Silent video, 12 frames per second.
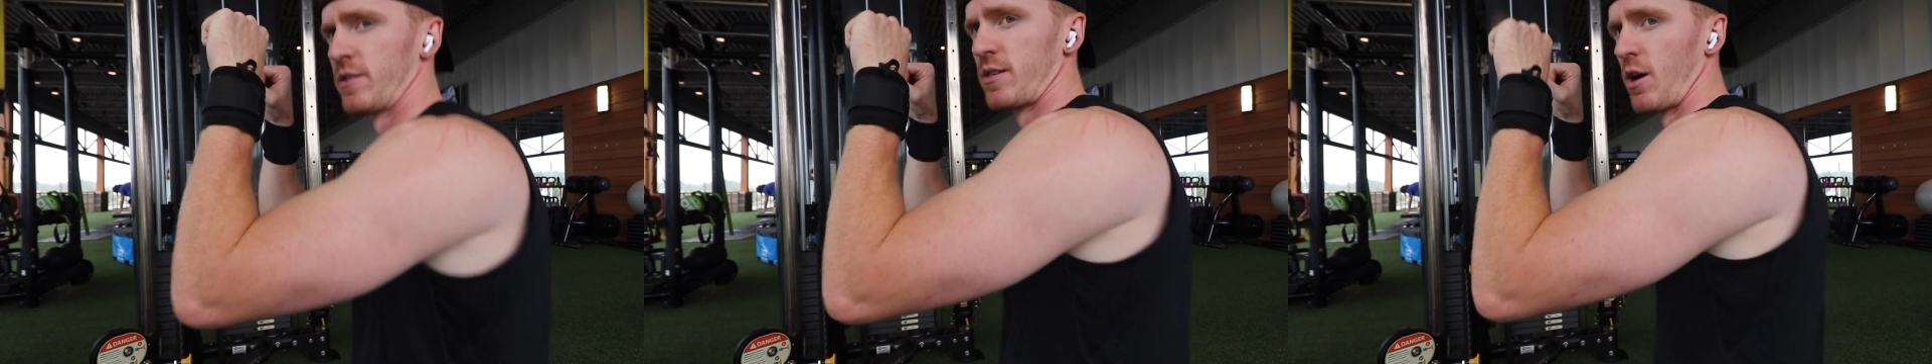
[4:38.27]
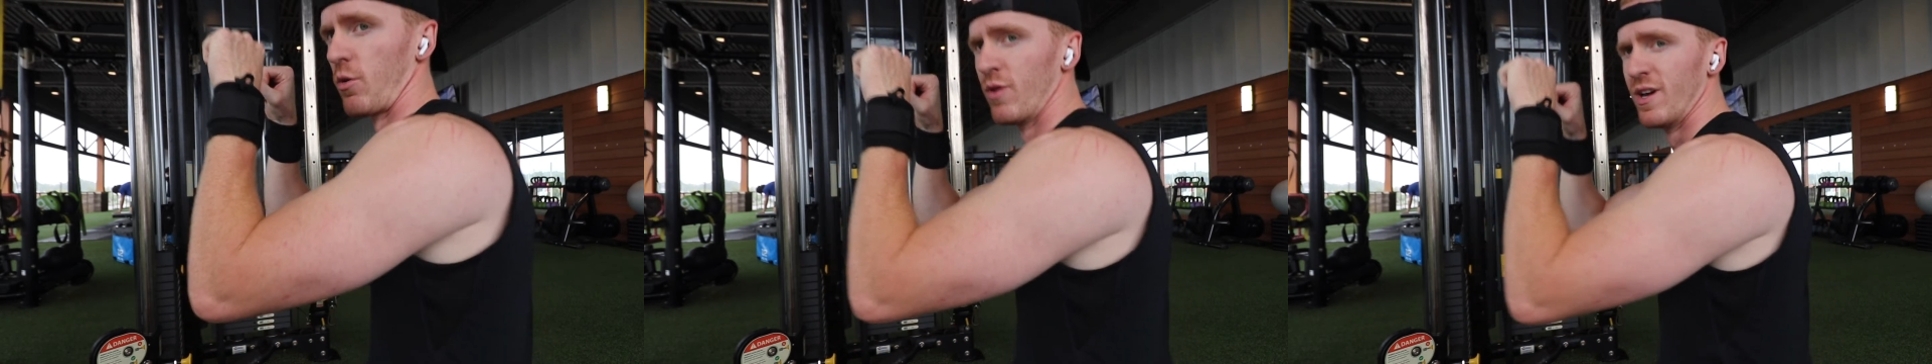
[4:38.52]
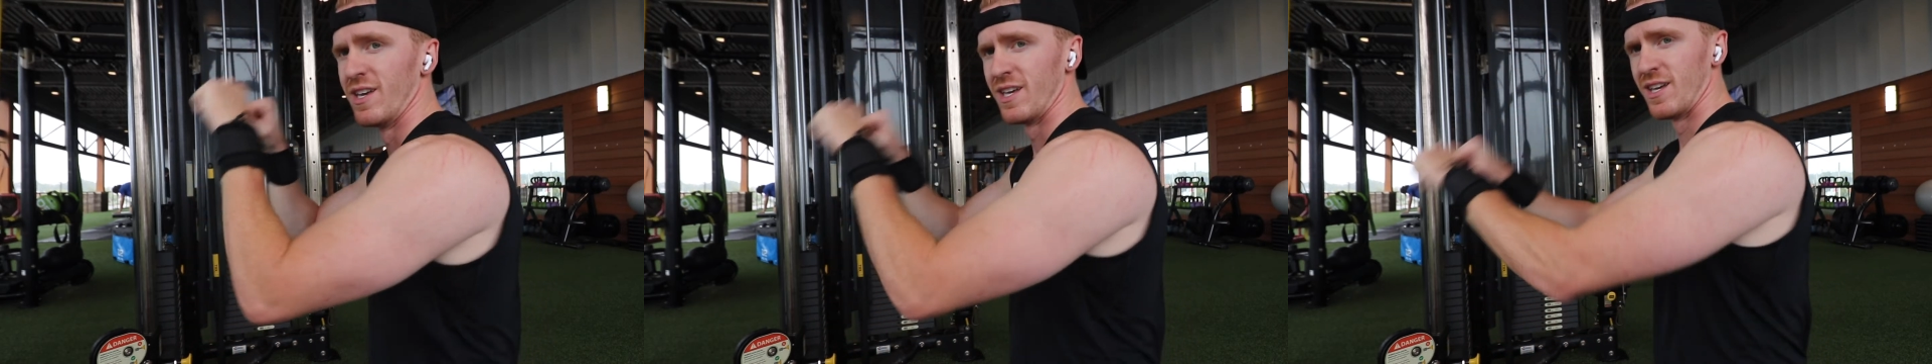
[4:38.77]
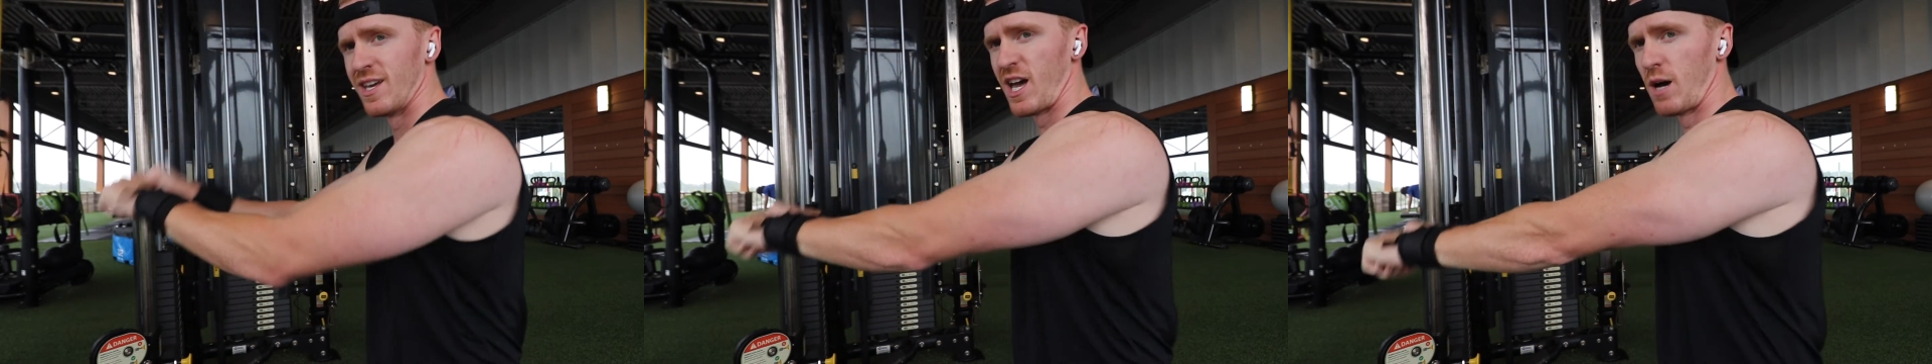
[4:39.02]
So
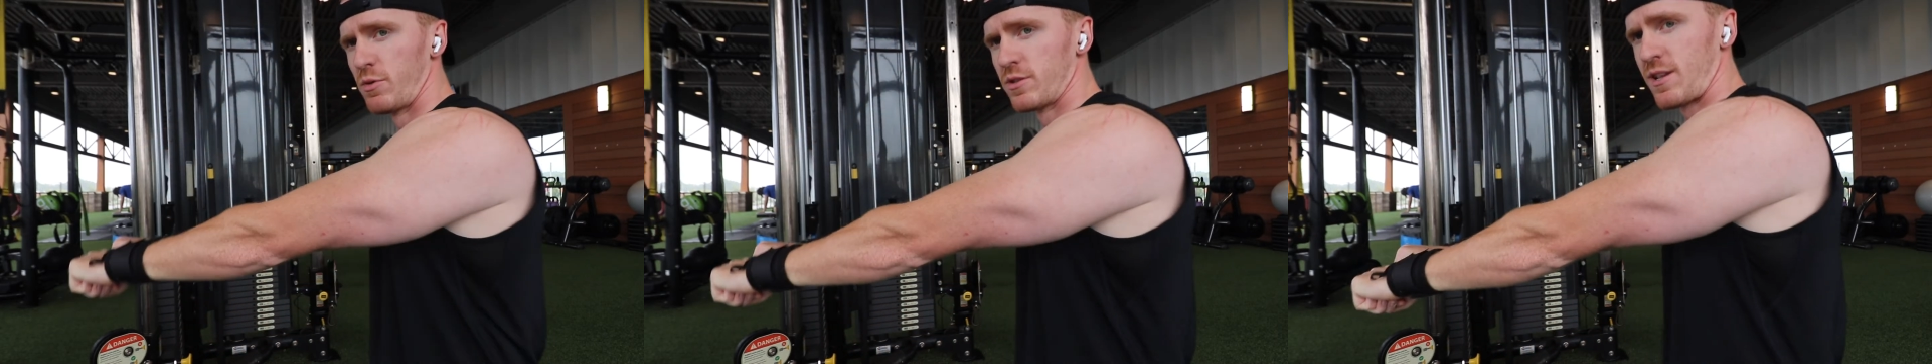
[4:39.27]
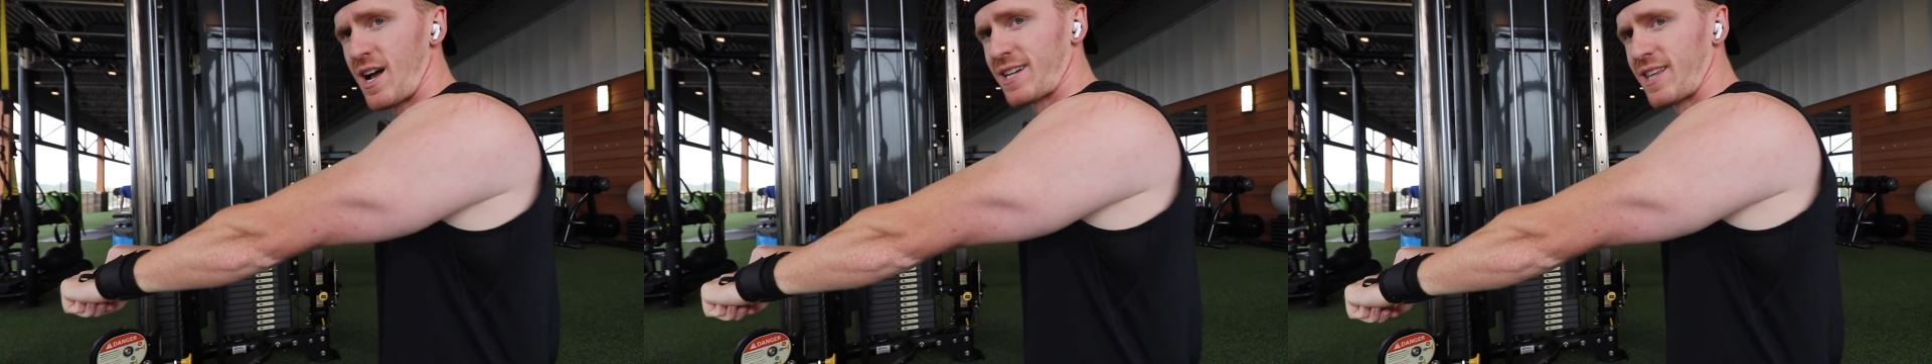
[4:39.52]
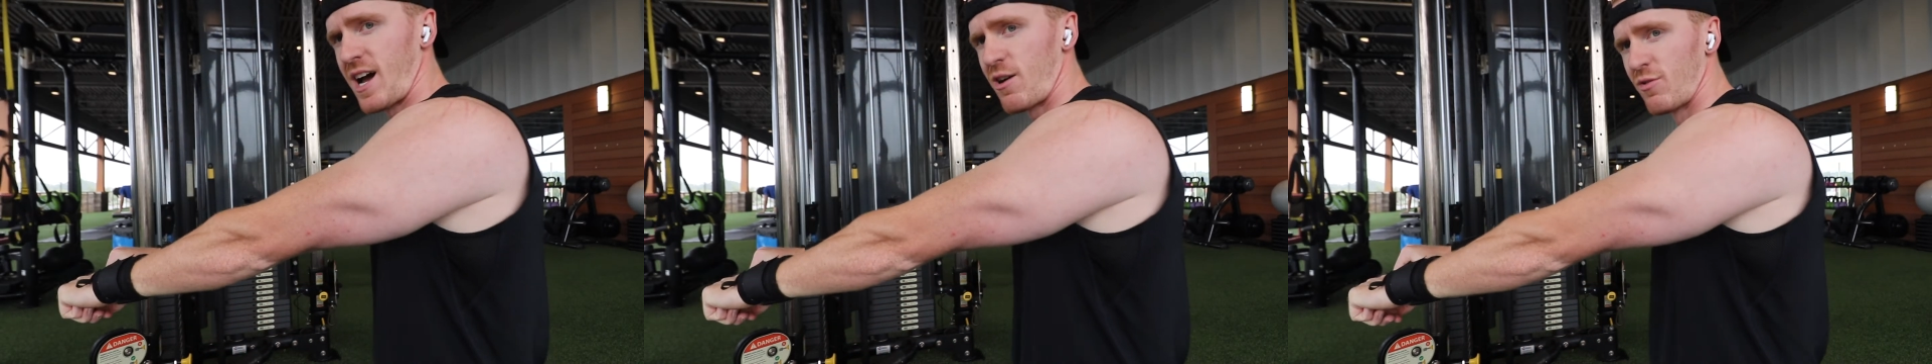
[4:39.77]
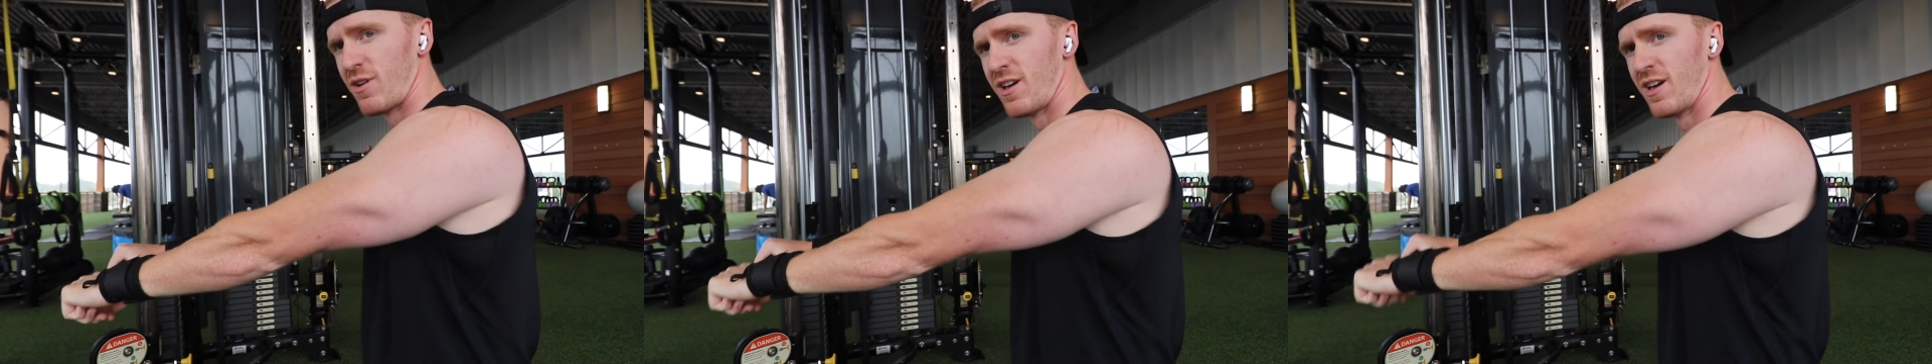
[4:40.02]
elbows locked
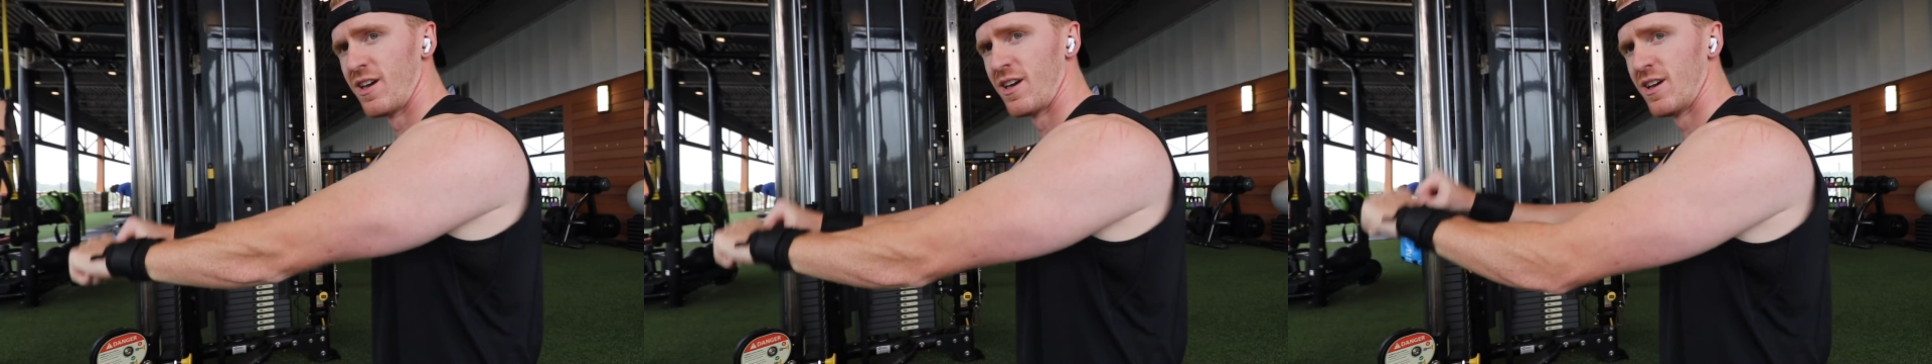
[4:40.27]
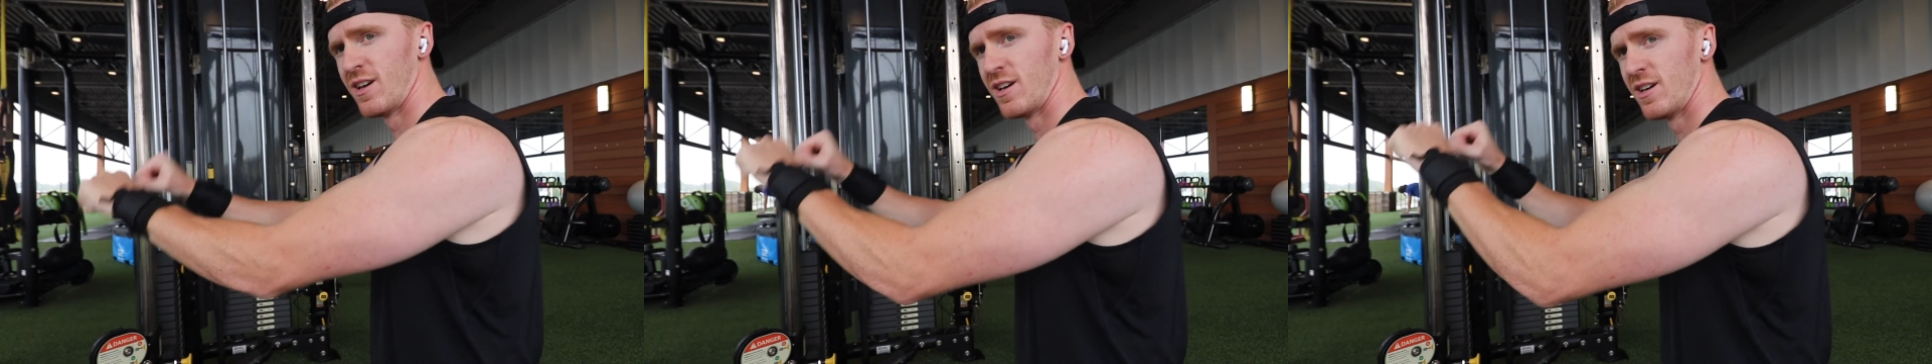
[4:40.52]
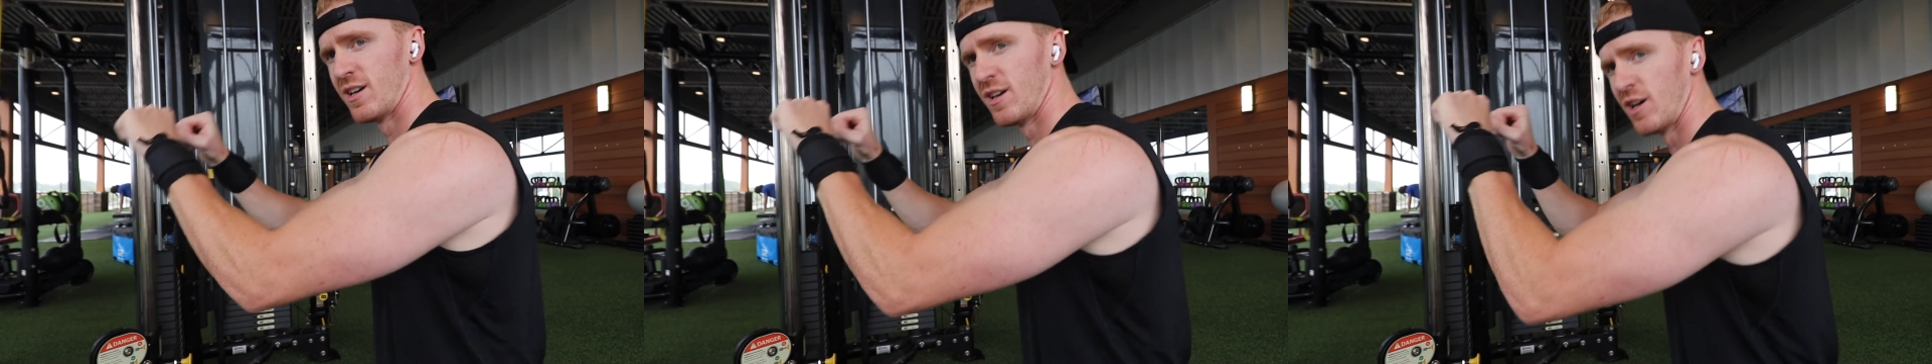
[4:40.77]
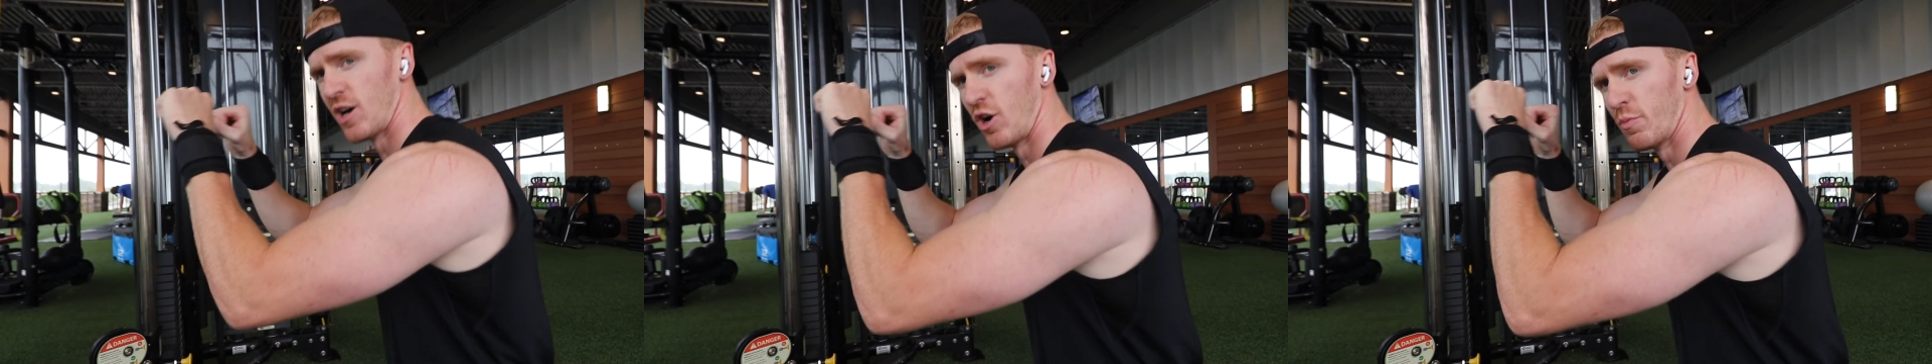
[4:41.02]
out,
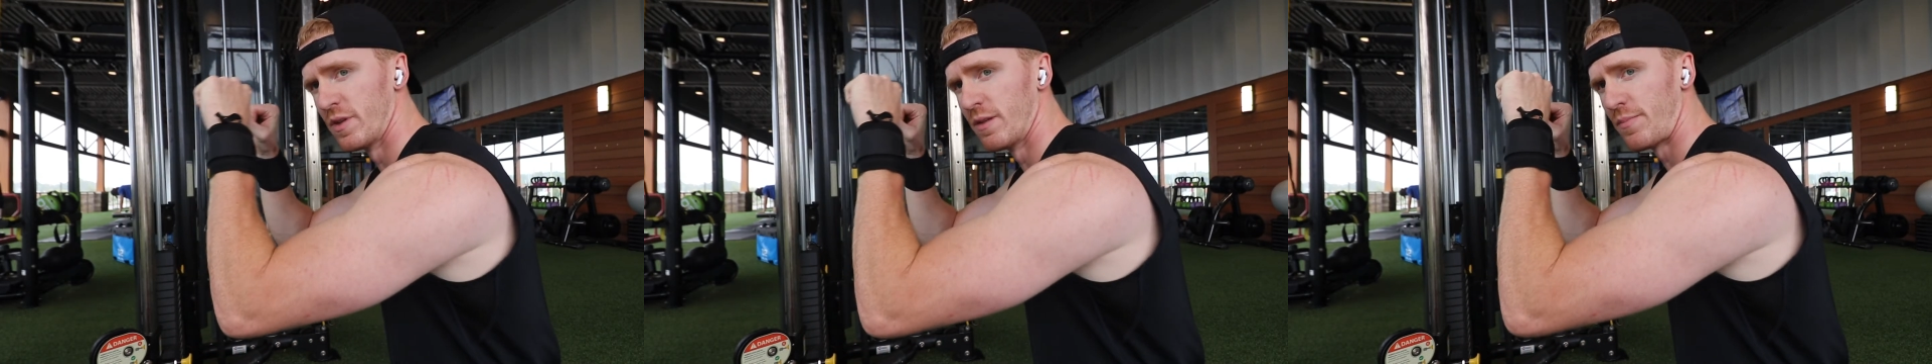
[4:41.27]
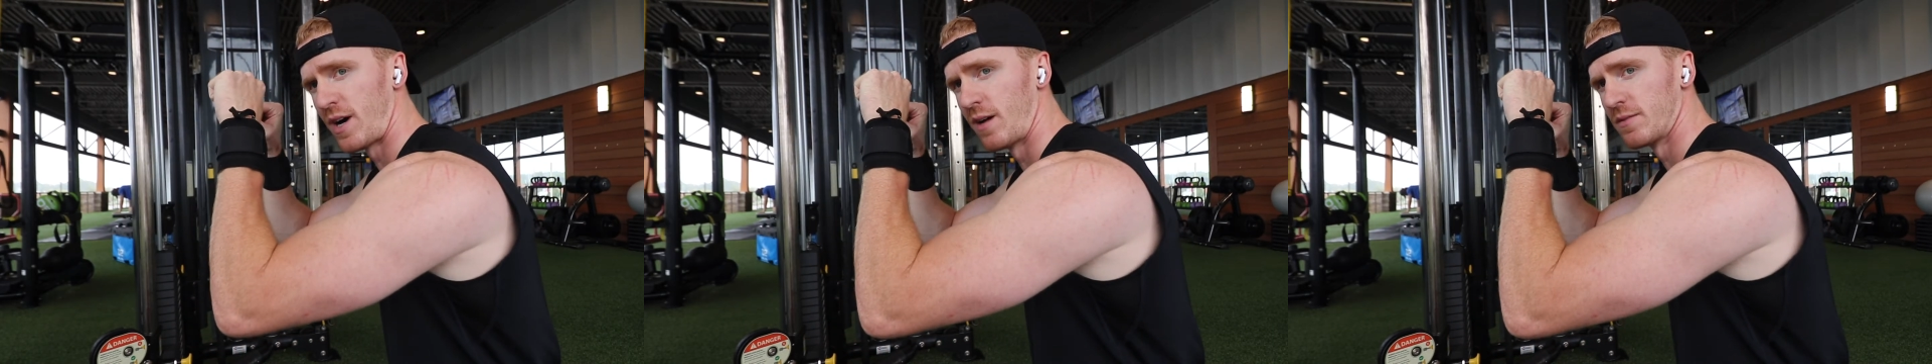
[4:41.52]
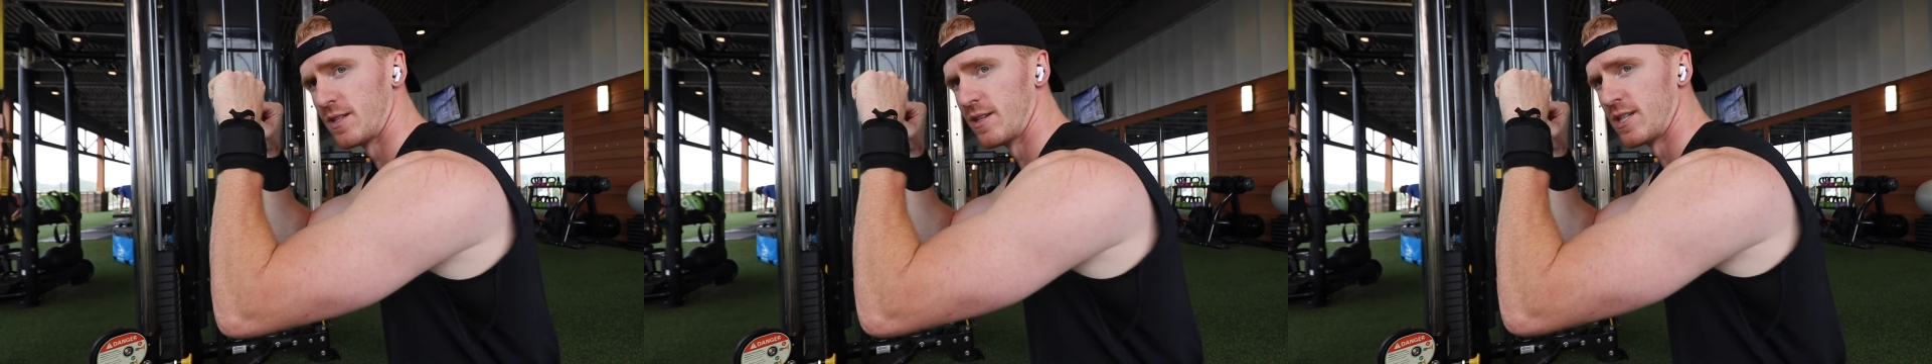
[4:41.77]
open the palms to the